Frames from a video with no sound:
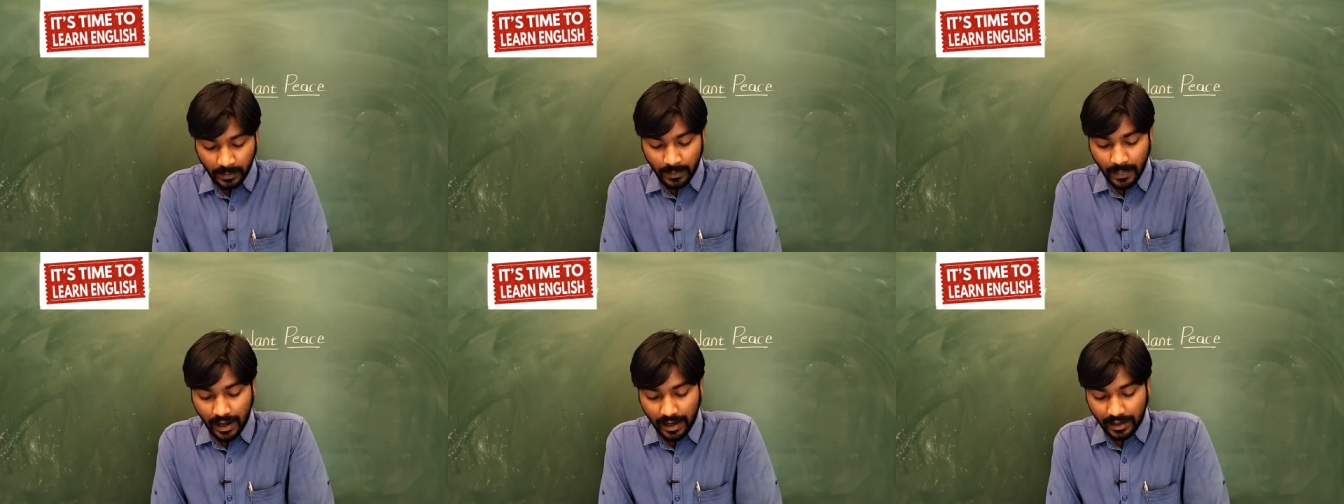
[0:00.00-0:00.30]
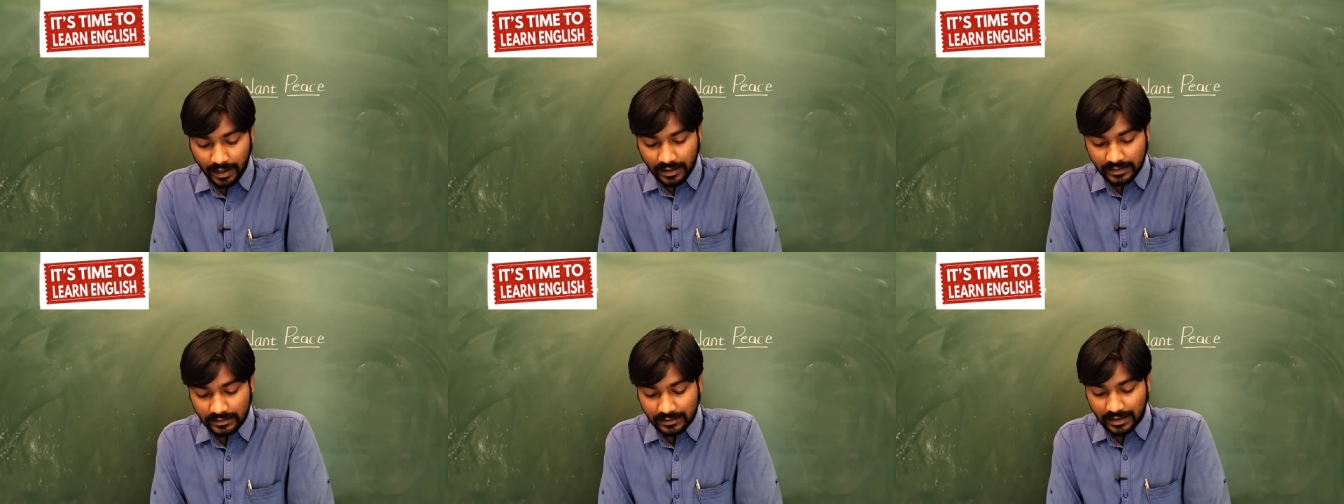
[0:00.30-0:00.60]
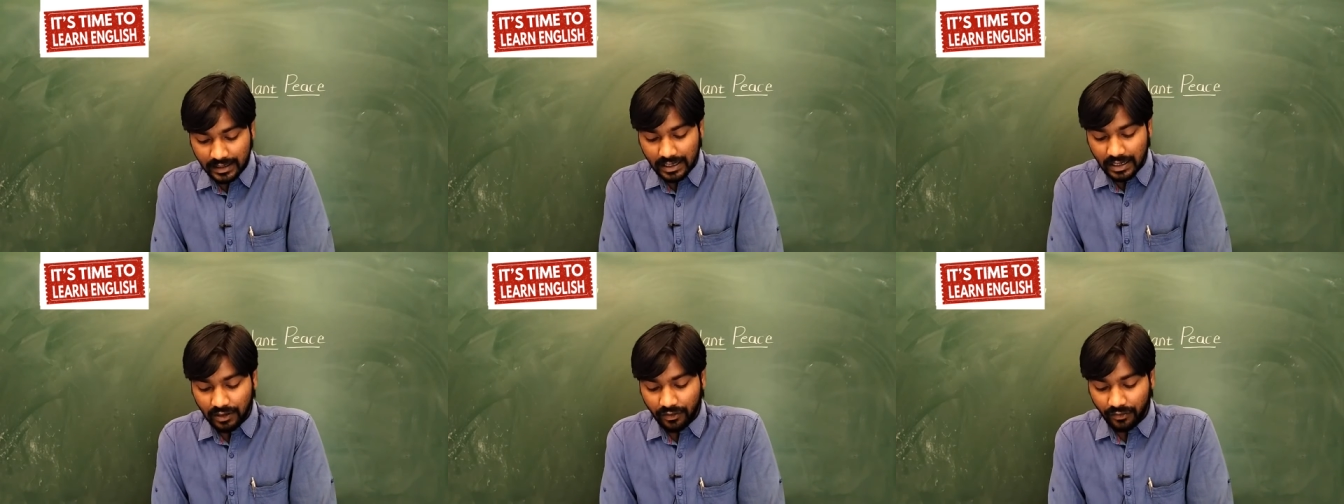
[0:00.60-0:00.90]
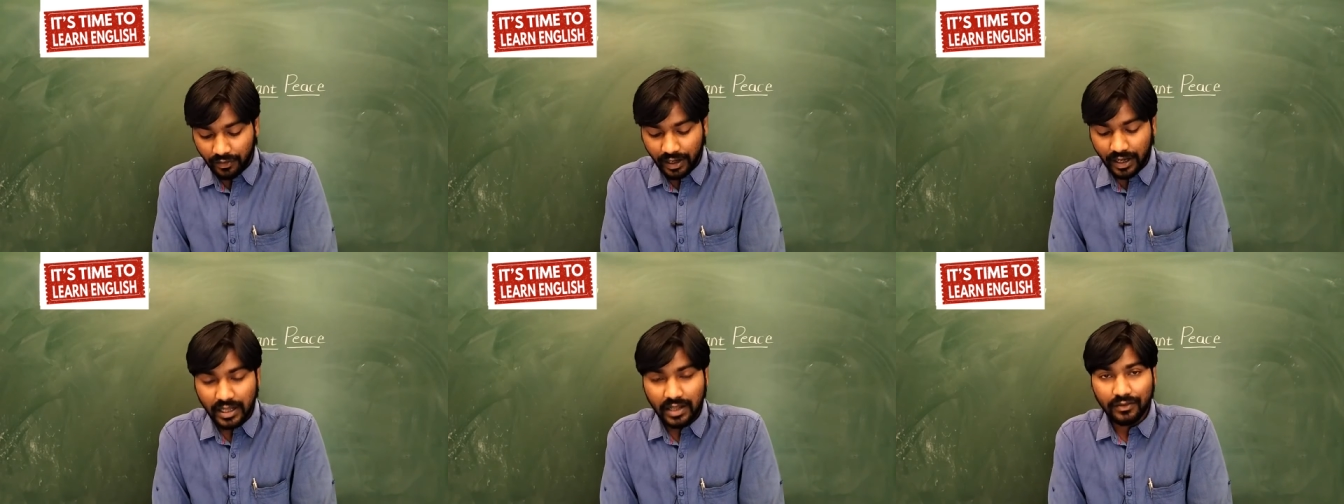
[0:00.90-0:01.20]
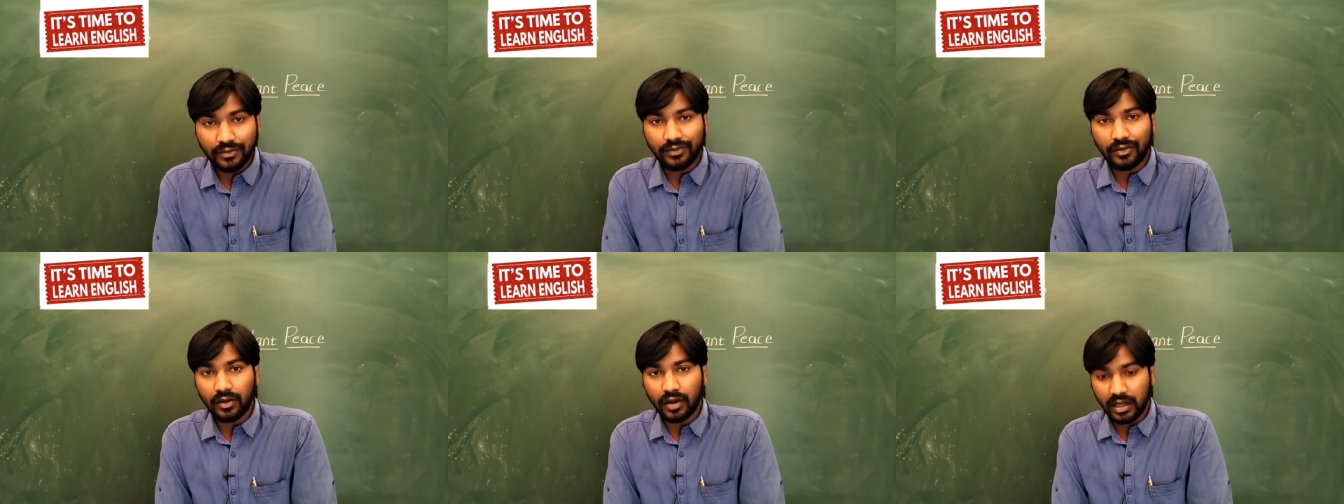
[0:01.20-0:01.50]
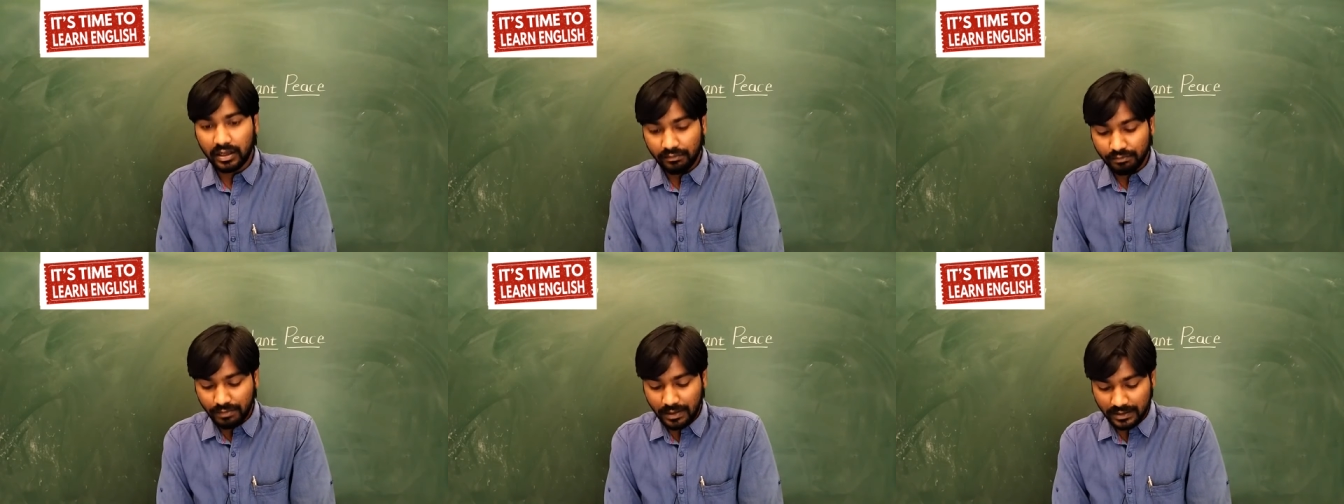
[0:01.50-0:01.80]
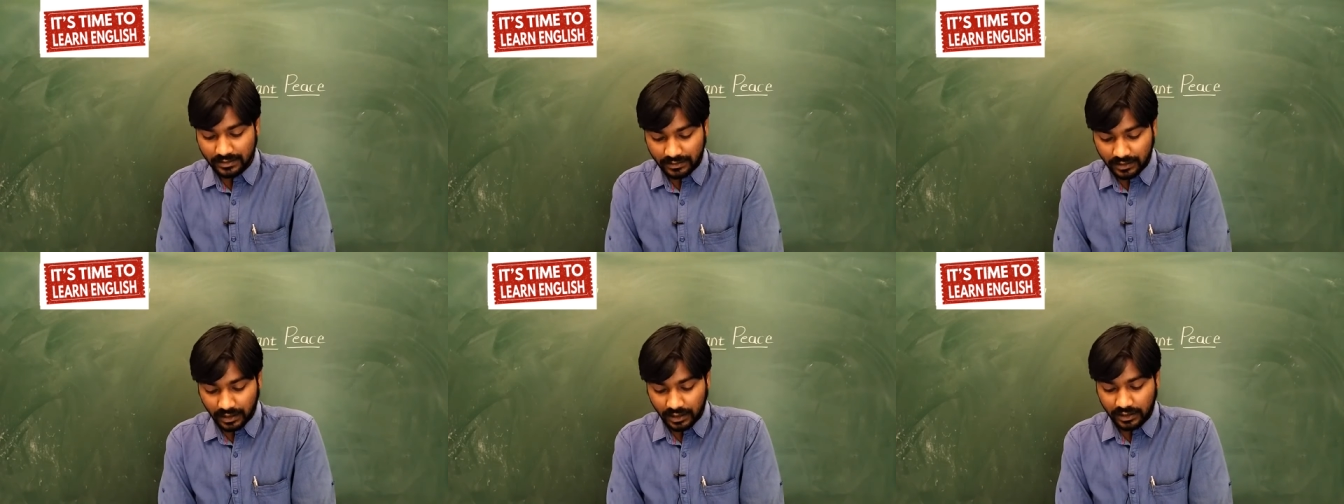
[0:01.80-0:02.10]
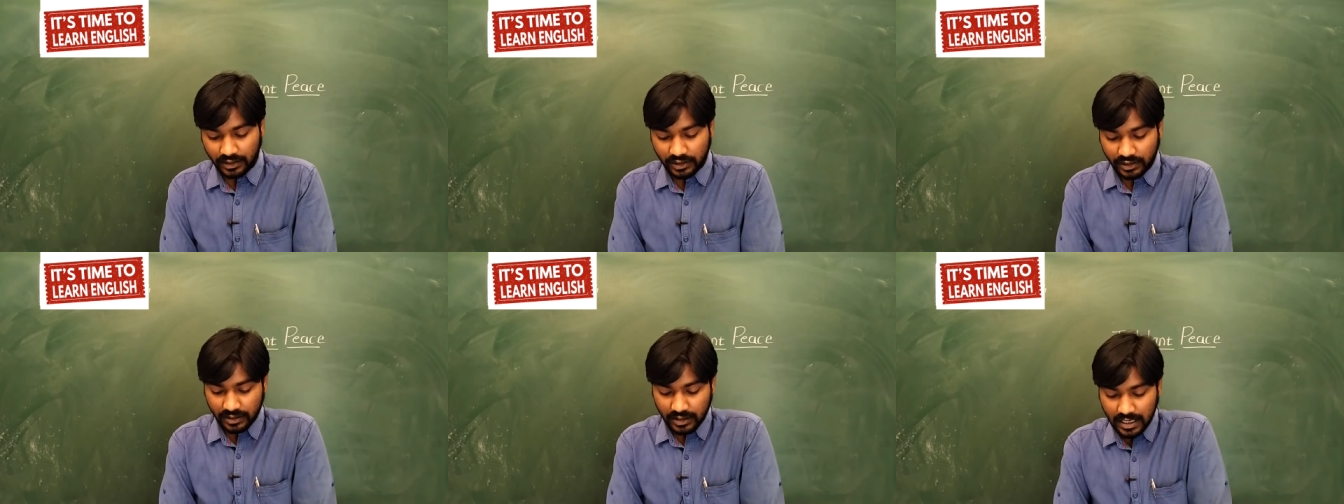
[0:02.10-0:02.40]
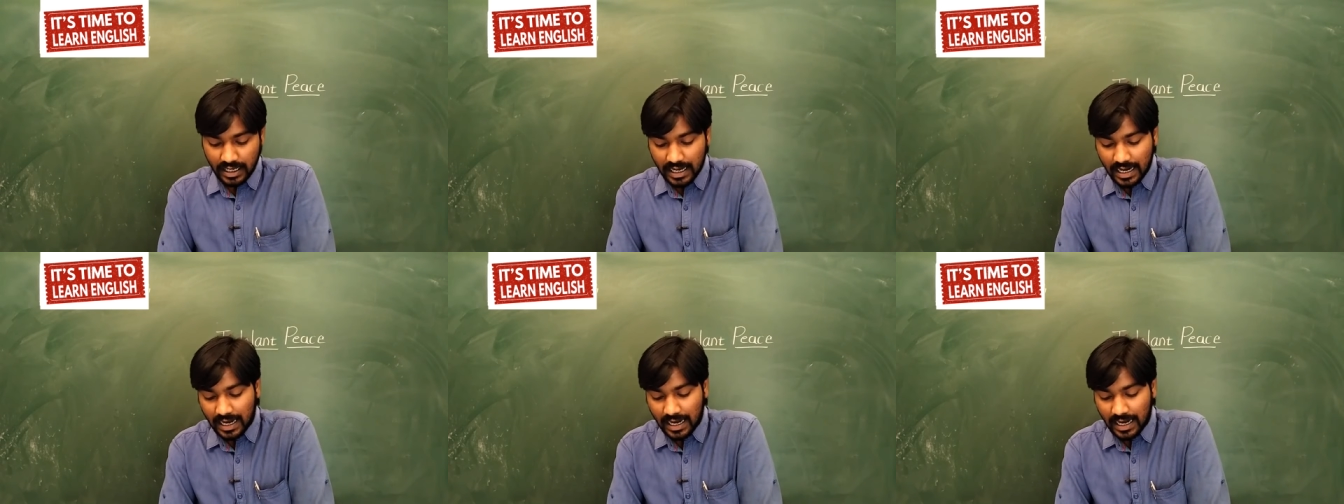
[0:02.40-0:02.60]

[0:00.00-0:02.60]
That is, read the following passage